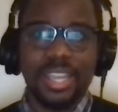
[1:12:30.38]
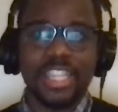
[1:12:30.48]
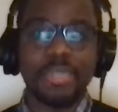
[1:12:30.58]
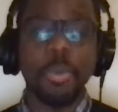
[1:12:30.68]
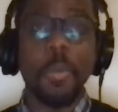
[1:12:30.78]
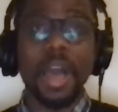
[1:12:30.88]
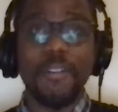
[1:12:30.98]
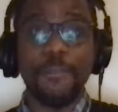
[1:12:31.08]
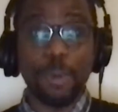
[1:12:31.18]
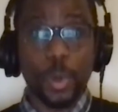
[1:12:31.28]
it's
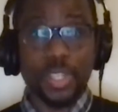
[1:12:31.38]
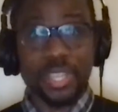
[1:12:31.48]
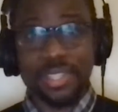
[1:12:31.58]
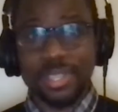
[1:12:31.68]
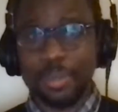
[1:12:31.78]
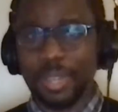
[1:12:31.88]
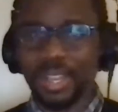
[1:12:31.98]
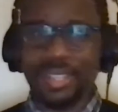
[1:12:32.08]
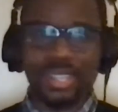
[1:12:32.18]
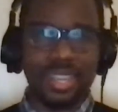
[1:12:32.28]
mobile forward
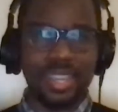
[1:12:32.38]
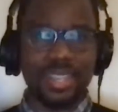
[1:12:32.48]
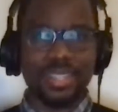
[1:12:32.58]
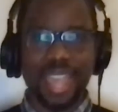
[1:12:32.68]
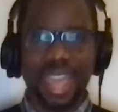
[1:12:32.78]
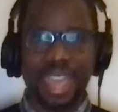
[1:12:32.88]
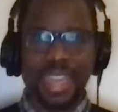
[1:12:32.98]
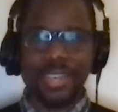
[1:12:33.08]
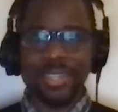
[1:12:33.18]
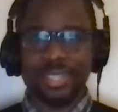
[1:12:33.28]
sensibilities
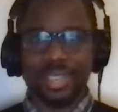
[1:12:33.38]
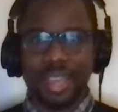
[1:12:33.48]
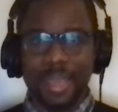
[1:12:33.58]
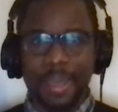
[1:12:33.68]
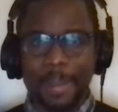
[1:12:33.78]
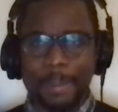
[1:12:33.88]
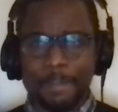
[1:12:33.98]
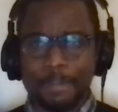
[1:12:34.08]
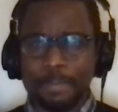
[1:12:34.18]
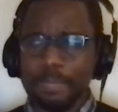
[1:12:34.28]
and
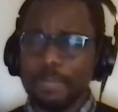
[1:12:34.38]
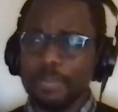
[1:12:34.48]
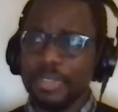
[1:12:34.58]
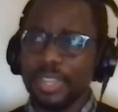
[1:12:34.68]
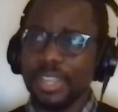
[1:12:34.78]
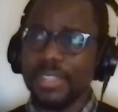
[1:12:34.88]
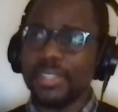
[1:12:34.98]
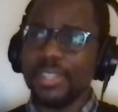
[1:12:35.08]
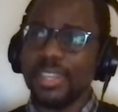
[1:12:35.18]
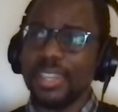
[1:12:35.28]
um,
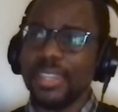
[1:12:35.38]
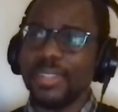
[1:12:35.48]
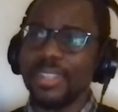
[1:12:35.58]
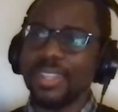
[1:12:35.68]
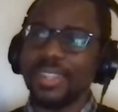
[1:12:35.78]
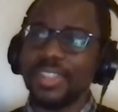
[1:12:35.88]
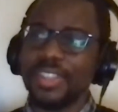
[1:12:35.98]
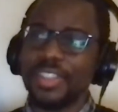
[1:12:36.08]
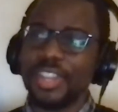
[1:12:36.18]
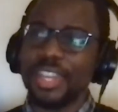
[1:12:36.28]
it's it,
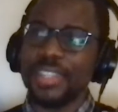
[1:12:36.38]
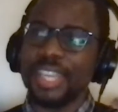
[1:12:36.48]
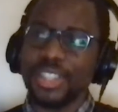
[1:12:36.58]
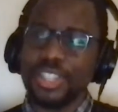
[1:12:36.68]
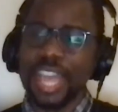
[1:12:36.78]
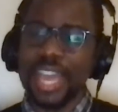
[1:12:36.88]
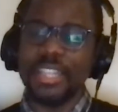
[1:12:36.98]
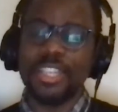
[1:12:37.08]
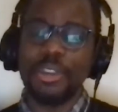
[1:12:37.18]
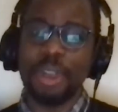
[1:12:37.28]
the the
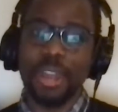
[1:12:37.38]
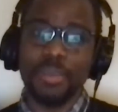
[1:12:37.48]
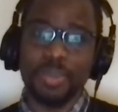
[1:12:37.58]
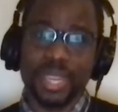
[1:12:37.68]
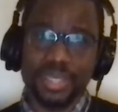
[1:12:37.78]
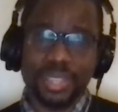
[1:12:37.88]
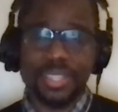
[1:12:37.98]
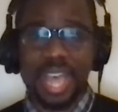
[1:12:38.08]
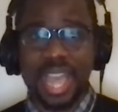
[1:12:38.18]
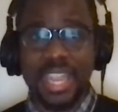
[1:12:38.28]
intentionality around being
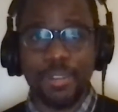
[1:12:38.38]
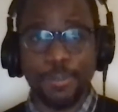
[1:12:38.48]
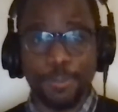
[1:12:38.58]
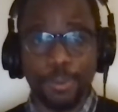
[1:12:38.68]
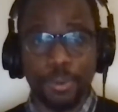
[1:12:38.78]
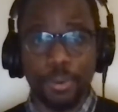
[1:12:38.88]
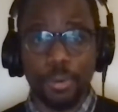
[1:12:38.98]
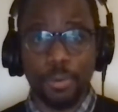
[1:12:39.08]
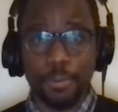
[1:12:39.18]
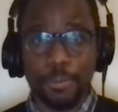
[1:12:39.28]
designed
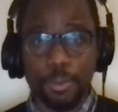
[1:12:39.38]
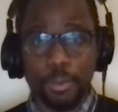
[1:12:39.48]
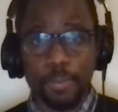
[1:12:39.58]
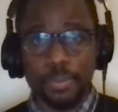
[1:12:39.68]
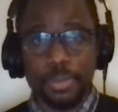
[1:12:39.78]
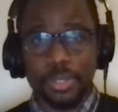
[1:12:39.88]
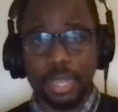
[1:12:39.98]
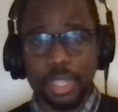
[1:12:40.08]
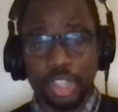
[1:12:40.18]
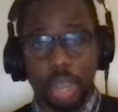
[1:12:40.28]
for for
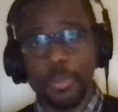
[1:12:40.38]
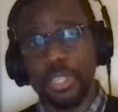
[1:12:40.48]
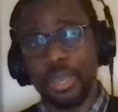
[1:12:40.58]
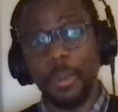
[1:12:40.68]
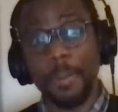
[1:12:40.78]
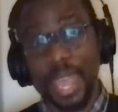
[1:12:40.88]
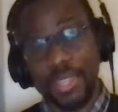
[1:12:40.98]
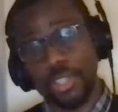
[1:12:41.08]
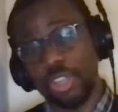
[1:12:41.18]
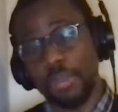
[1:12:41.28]
adoption or
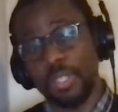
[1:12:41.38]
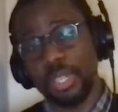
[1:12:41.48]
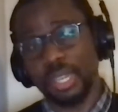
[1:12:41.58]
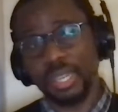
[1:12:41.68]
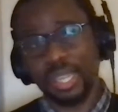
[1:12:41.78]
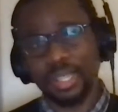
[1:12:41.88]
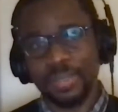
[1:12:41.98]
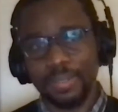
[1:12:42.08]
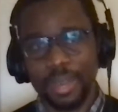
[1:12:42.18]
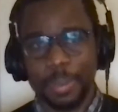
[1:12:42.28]
mass adoption in, in
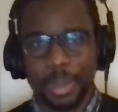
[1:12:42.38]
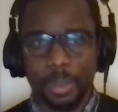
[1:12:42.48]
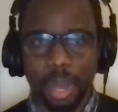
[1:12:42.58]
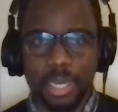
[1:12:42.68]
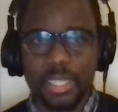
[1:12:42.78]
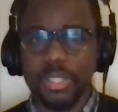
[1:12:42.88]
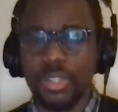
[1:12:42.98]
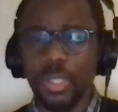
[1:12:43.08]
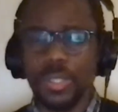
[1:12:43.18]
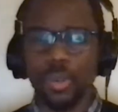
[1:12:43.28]
developing markets.
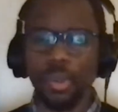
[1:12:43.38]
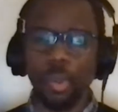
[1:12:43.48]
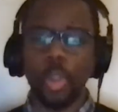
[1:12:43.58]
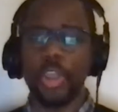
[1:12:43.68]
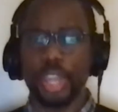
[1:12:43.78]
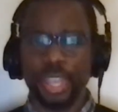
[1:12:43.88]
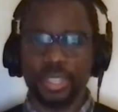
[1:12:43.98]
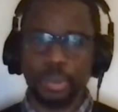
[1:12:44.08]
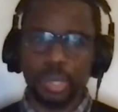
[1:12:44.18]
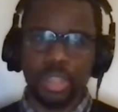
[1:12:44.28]
These are all things
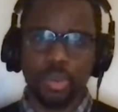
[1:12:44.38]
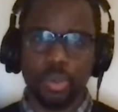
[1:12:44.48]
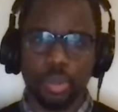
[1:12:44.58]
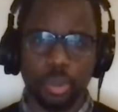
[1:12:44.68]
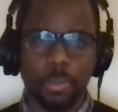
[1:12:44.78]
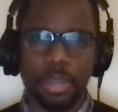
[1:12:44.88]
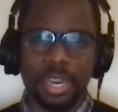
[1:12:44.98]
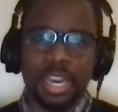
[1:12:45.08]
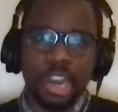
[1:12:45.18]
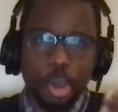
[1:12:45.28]
that we thought thought about.
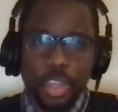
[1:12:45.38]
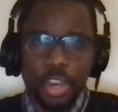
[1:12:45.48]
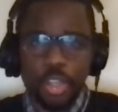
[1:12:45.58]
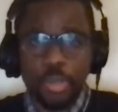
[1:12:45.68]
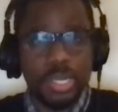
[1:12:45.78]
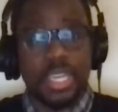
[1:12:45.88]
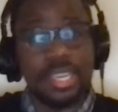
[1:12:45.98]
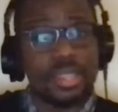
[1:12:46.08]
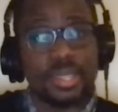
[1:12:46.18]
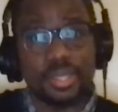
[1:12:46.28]
And I know they're not
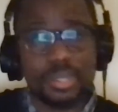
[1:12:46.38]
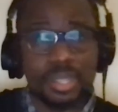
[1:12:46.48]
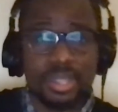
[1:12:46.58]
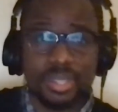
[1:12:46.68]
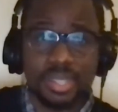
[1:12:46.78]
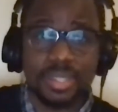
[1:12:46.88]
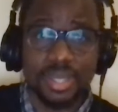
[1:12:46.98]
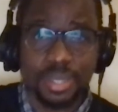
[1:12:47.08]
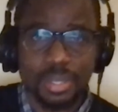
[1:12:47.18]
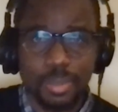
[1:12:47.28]
unique in this in this
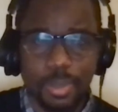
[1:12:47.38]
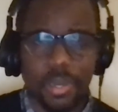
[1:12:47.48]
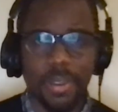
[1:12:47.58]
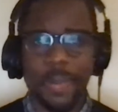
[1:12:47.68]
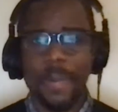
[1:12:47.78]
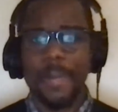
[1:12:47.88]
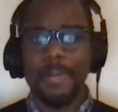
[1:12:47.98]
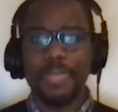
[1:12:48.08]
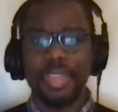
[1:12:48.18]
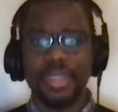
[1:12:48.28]
instance, but
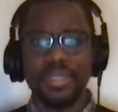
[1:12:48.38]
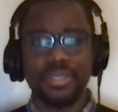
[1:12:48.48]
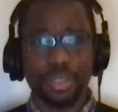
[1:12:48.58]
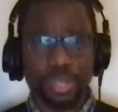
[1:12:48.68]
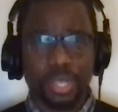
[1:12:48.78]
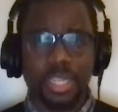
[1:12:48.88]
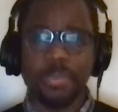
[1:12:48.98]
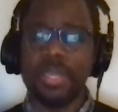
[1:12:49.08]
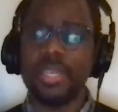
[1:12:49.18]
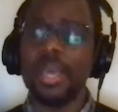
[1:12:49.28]
they've certainly
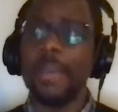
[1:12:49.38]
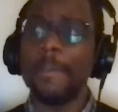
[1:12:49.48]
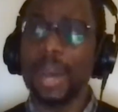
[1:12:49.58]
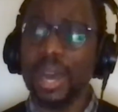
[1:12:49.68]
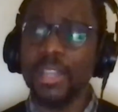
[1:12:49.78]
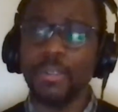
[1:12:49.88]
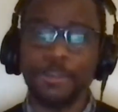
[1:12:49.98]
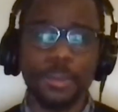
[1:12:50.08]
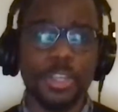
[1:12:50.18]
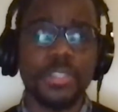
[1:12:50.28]
been among the
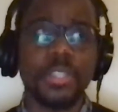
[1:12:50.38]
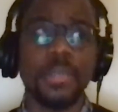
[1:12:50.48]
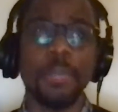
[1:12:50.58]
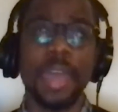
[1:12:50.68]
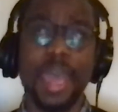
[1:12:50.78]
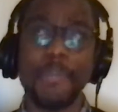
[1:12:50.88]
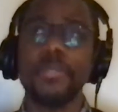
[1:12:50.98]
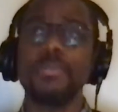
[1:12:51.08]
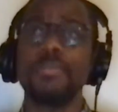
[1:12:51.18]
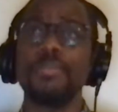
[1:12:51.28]
first and
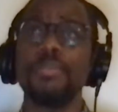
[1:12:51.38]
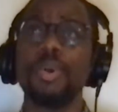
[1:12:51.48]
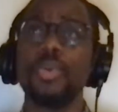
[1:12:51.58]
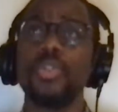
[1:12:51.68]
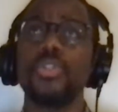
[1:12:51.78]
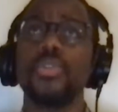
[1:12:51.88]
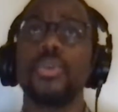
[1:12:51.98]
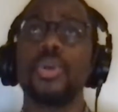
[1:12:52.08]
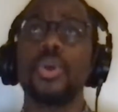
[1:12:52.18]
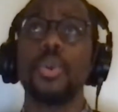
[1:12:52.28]
perhaps most
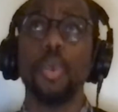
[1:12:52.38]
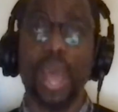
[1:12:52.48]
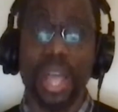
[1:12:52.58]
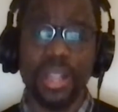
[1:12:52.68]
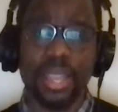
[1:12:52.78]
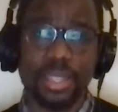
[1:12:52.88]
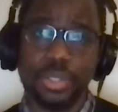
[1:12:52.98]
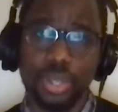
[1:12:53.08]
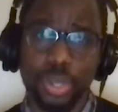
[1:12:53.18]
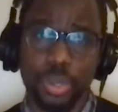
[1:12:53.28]
well
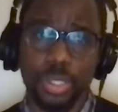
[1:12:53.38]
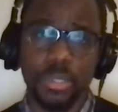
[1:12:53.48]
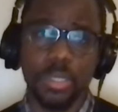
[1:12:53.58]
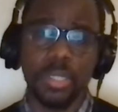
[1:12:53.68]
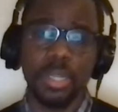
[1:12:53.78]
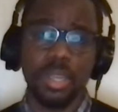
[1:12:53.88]
executed